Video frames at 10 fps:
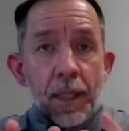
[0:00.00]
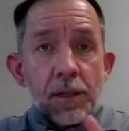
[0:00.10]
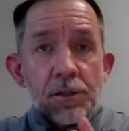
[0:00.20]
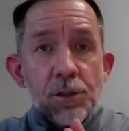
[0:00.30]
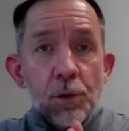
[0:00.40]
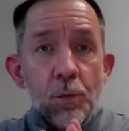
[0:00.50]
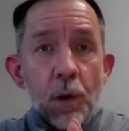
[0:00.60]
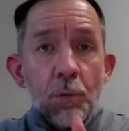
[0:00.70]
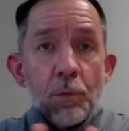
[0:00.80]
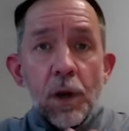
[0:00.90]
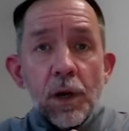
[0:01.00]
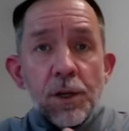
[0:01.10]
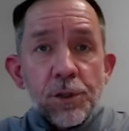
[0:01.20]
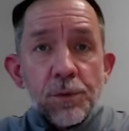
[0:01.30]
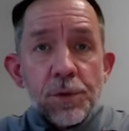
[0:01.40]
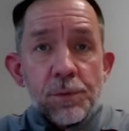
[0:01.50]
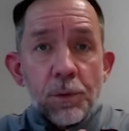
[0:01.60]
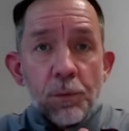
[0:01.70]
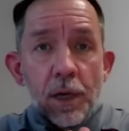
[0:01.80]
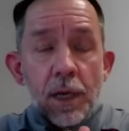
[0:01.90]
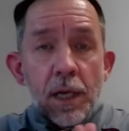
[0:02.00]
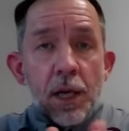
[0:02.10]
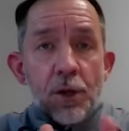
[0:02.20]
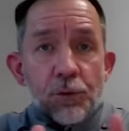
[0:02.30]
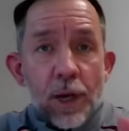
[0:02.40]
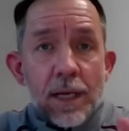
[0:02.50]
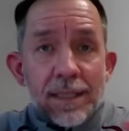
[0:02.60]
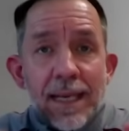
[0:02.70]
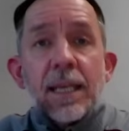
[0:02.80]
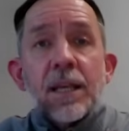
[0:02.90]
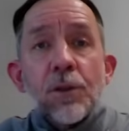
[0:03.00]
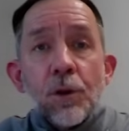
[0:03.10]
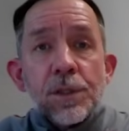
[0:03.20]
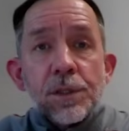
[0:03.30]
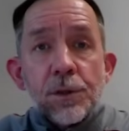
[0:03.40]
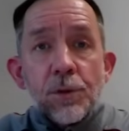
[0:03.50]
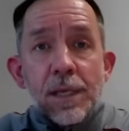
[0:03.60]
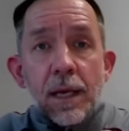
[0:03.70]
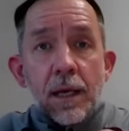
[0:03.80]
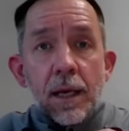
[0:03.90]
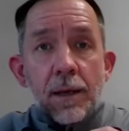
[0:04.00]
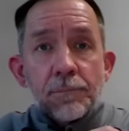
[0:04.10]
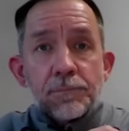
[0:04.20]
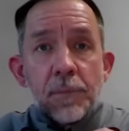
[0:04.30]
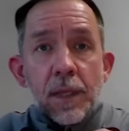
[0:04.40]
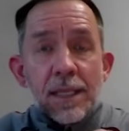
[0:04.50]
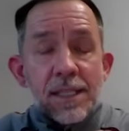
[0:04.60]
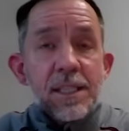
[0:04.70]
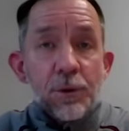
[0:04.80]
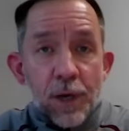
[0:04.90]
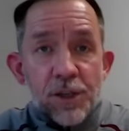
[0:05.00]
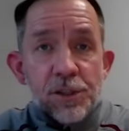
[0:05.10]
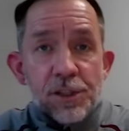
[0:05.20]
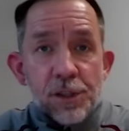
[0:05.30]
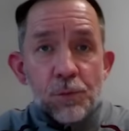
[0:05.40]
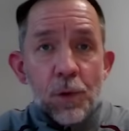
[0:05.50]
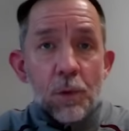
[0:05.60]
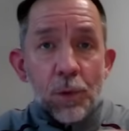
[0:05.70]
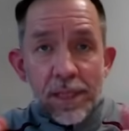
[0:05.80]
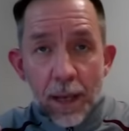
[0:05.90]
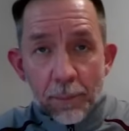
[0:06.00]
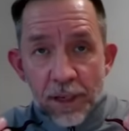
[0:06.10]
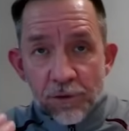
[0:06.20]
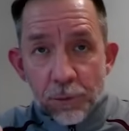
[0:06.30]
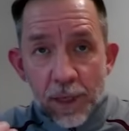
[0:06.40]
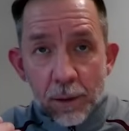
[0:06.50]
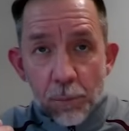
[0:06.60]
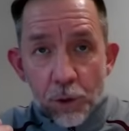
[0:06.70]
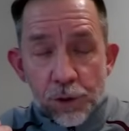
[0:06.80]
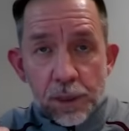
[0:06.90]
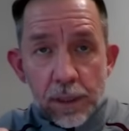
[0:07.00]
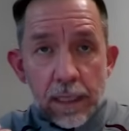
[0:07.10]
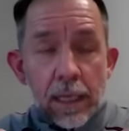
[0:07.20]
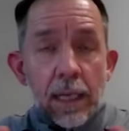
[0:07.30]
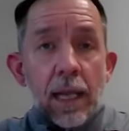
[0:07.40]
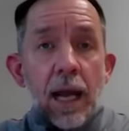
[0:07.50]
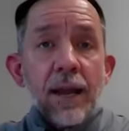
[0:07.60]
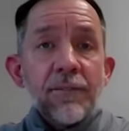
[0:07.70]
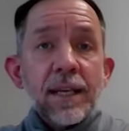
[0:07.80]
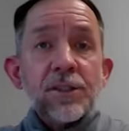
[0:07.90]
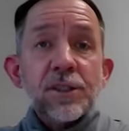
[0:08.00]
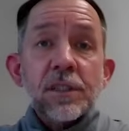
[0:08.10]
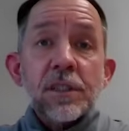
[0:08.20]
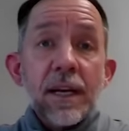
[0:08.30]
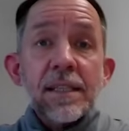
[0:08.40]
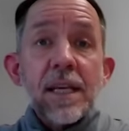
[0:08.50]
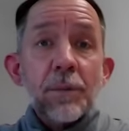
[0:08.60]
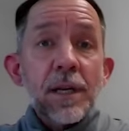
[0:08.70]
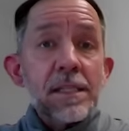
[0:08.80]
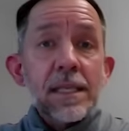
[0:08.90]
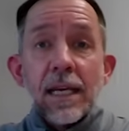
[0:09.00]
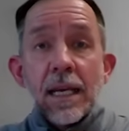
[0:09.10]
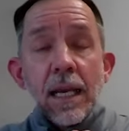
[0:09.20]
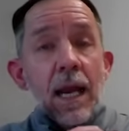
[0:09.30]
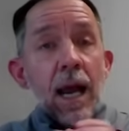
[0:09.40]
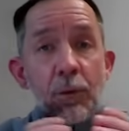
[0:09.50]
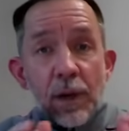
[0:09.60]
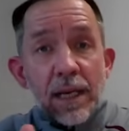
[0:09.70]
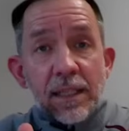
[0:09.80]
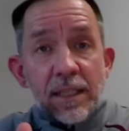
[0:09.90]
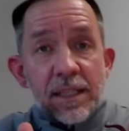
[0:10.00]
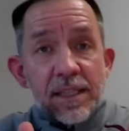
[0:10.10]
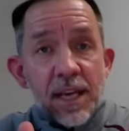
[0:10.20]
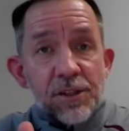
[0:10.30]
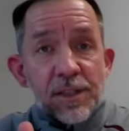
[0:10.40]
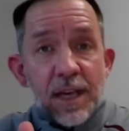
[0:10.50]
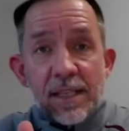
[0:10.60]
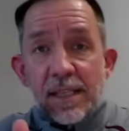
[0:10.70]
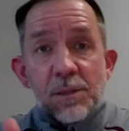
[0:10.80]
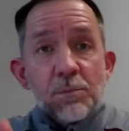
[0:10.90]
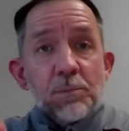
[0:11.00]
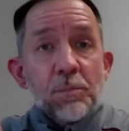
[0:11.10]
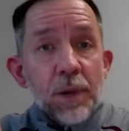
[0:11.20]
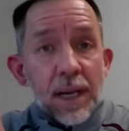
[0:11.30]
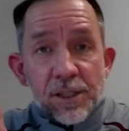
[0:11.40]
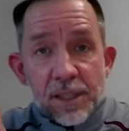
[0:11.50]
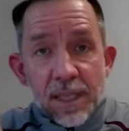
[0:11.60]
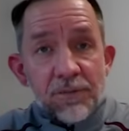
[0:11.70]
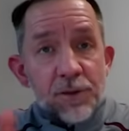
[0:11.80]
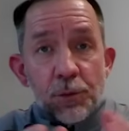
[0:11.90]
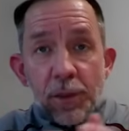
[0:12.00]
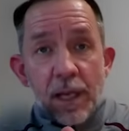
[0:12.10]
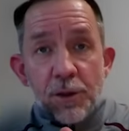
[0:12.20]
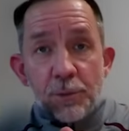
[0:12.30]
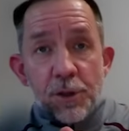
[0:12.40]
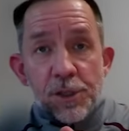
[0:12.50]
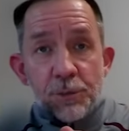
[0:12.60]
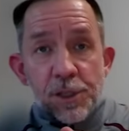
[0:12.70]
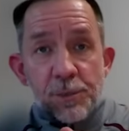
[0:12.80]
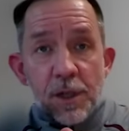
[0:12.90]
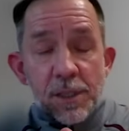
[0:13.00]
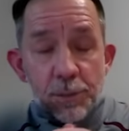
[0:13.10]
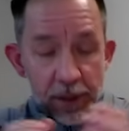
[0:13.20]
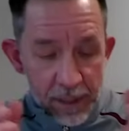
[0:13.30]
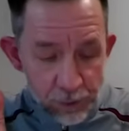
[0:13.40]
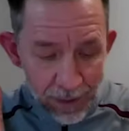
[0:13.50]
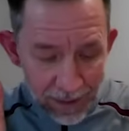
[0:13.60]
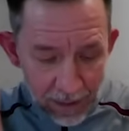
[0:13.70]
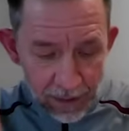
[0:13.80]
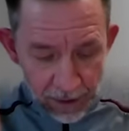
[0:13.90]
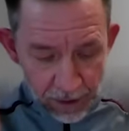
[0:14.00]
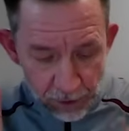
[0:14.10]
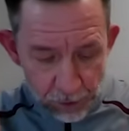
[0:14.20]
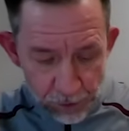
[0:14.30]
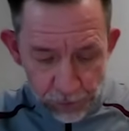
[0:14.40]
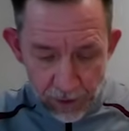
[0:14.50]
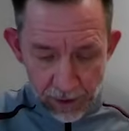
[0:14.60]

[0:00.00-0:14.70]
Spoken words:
So what we want to do is we want to try to take in those considerations as well. What's happening for me emotionally? I've had clients come in and say, I want to get to these exercises, but I just have too many other personal responsibilities, so I can't get to those right